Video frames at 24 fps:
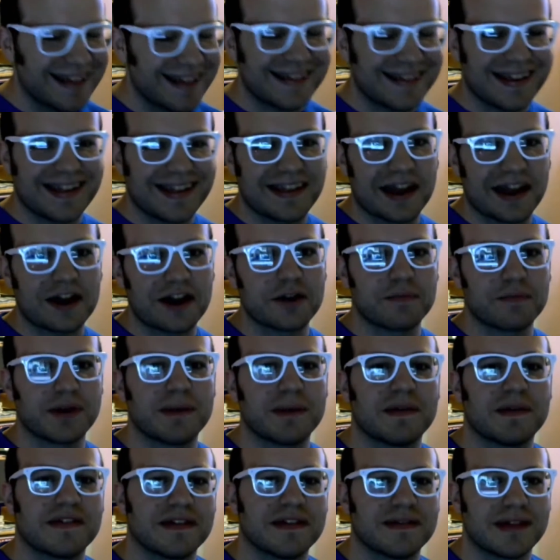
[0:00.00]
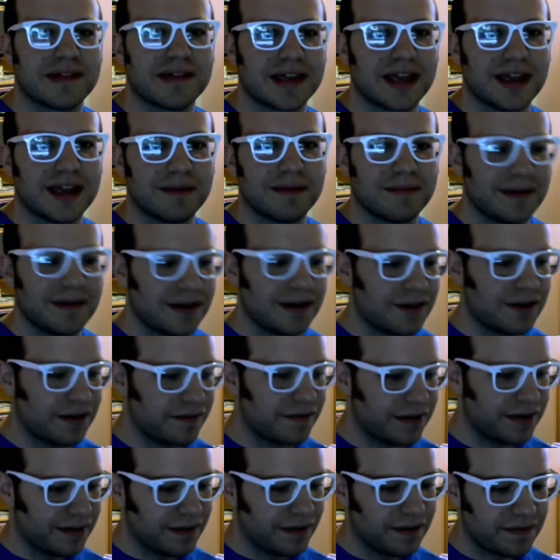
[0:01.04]
entire premise of the game, or of
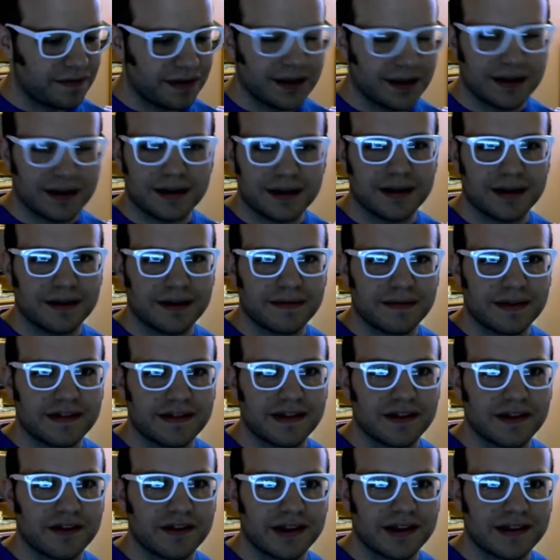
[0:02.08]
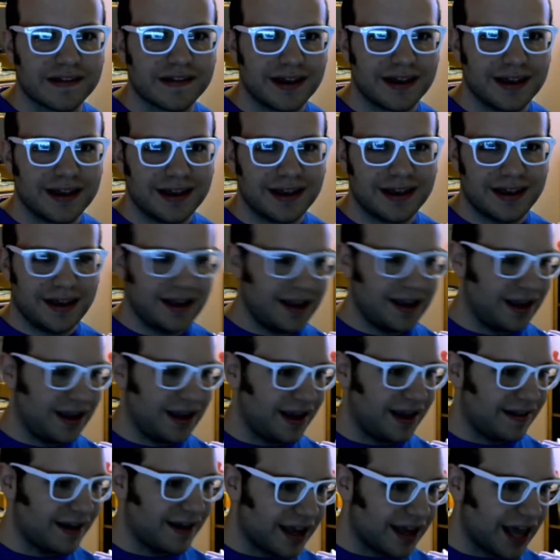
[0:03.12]
the series.
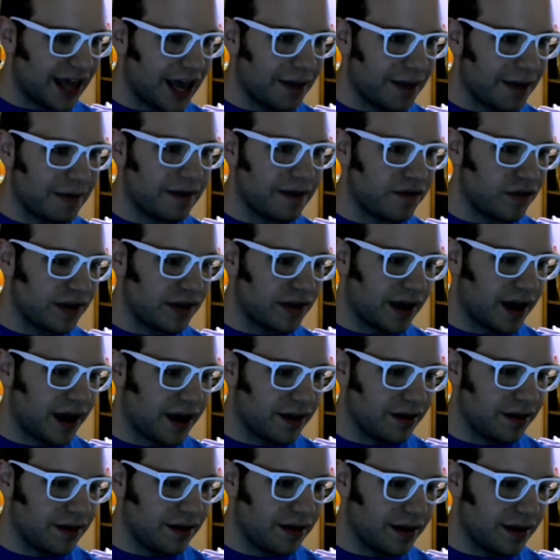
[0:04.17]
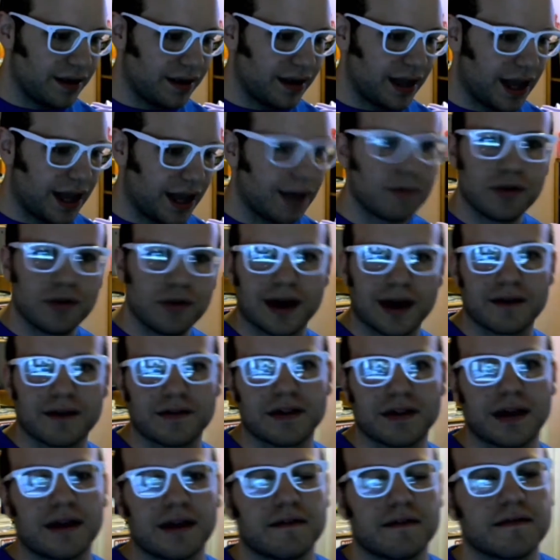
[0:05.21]
It's in a game, and if you die in the game, you die in real
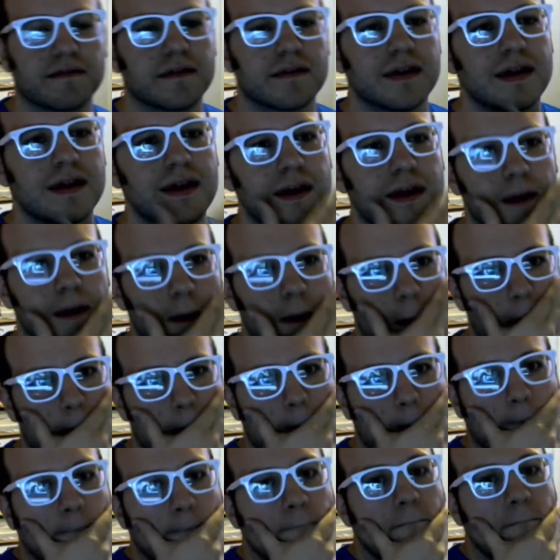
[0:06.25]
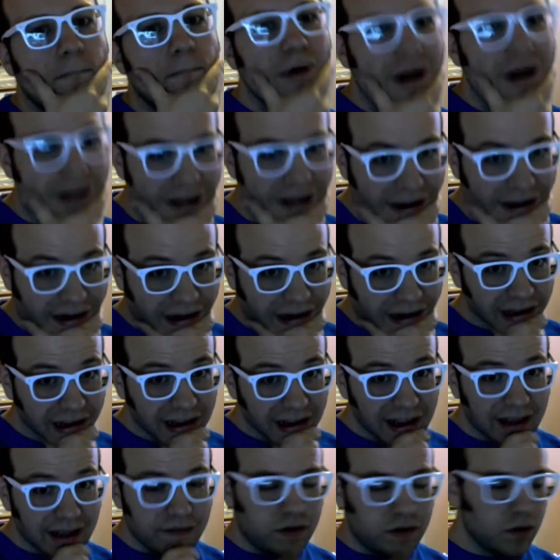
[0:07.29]
life. But
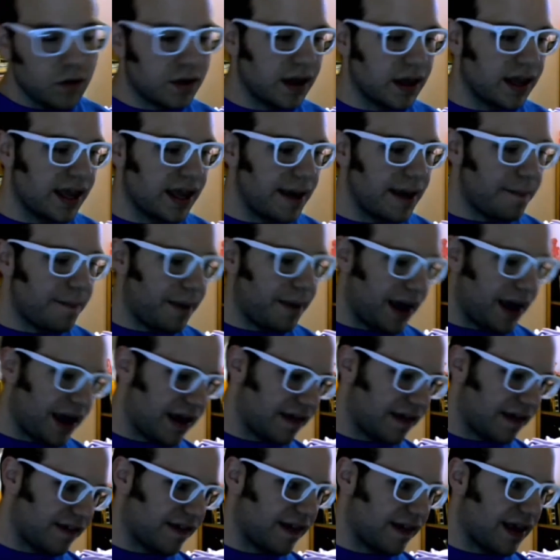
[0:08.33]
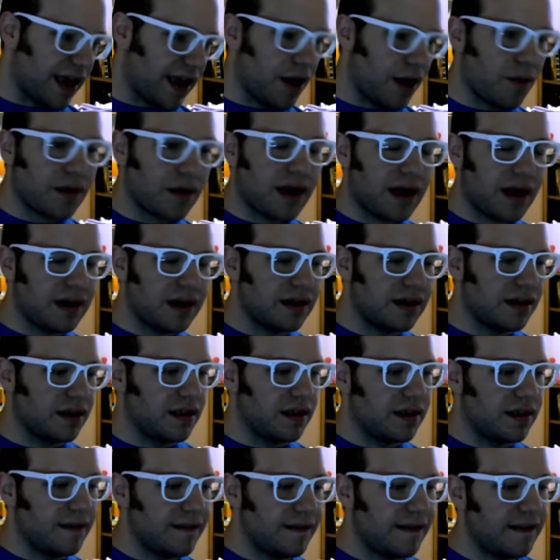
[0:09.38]
if you can get past how kind of
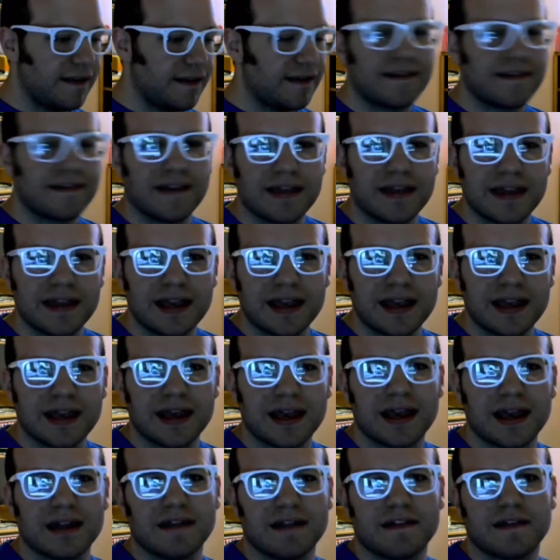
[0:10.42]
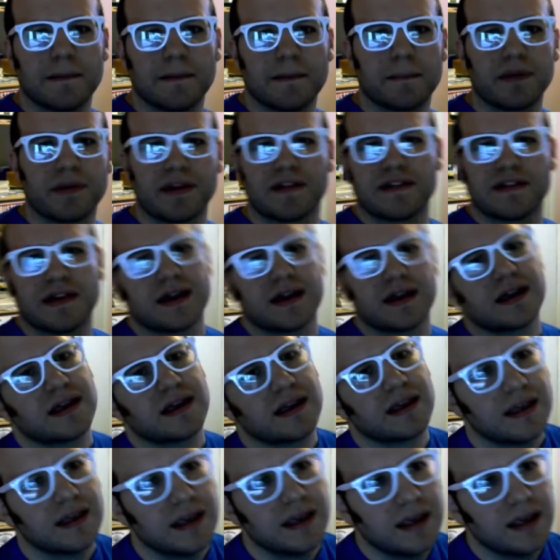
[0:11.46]
silly and simplistic
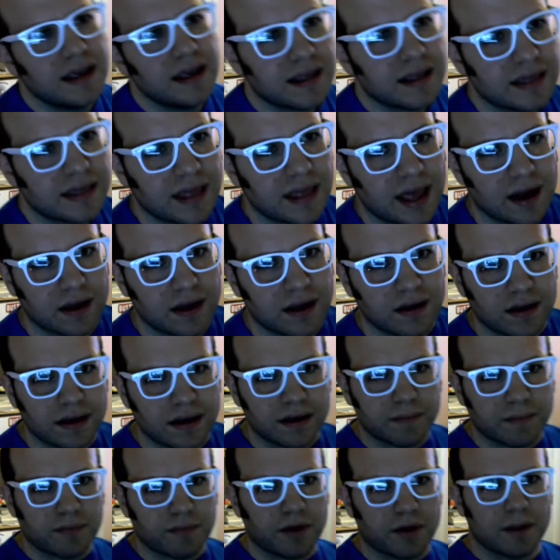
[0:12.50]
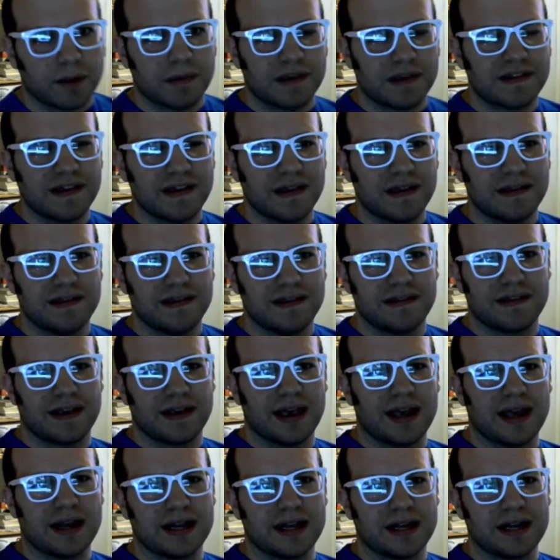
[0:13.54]
that premises
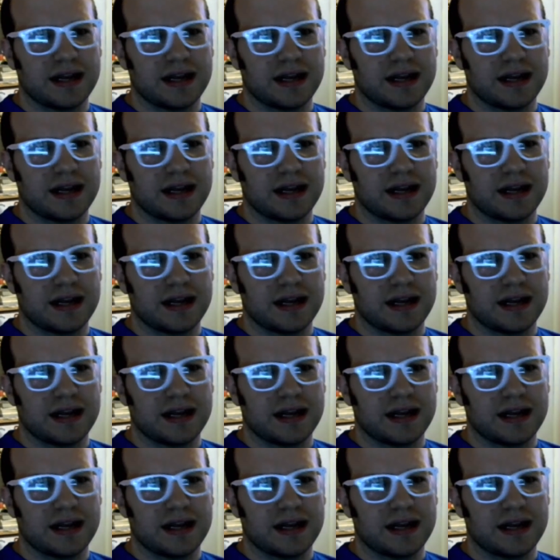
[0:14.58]
and